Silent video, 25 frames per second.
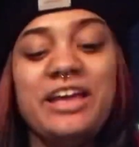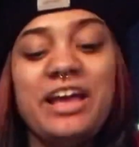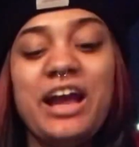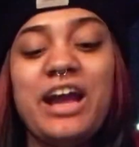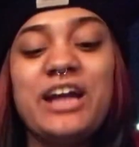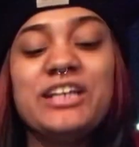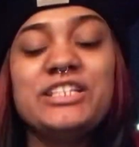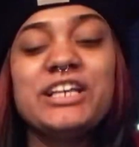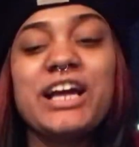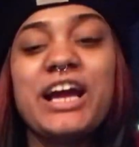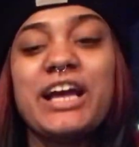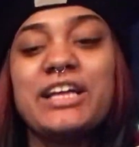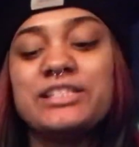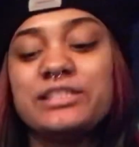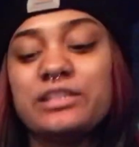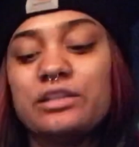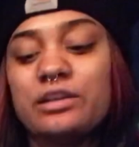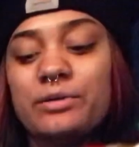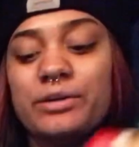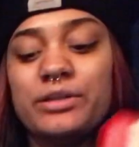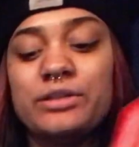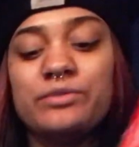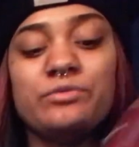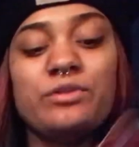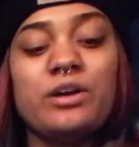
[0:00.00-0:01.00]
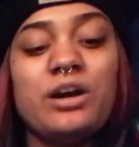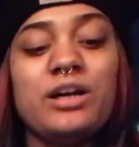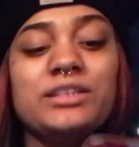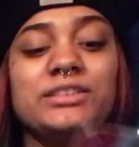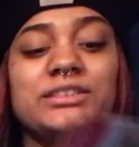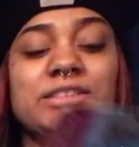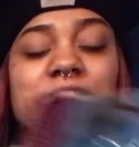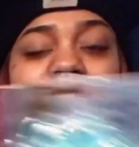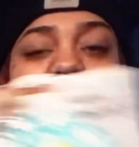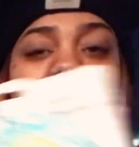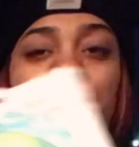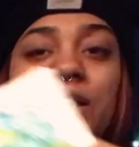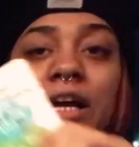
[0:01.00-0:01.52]
Alright you guys, so in Ross
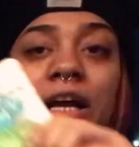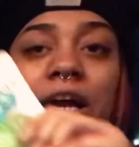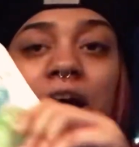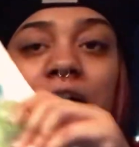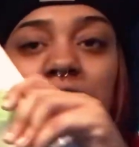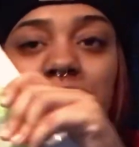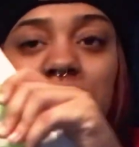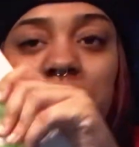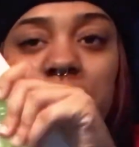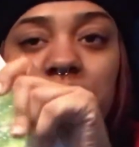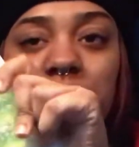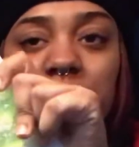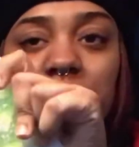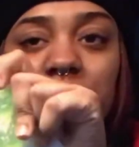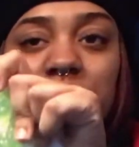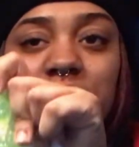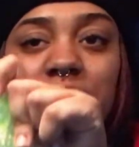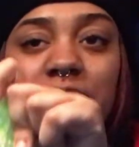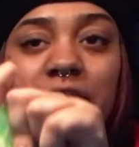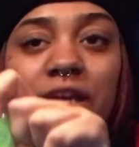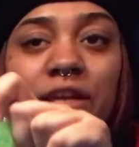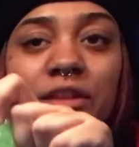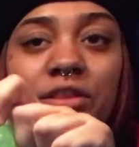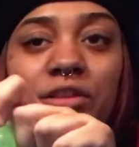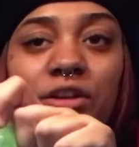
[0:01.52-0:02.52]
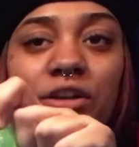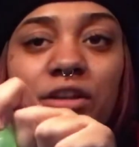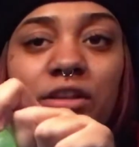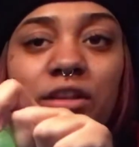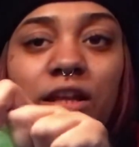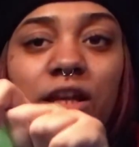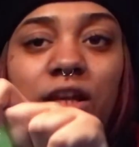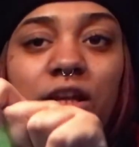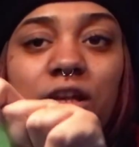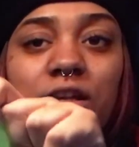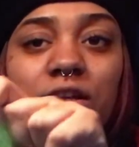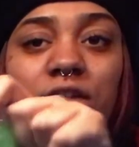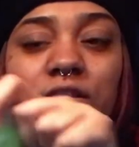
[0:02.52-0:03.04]
and I got these little teether
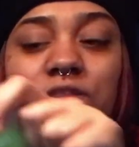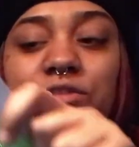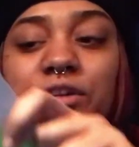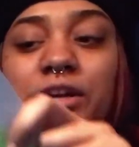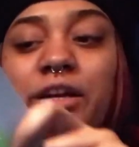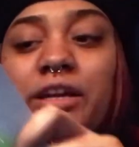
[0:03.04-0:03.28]
things right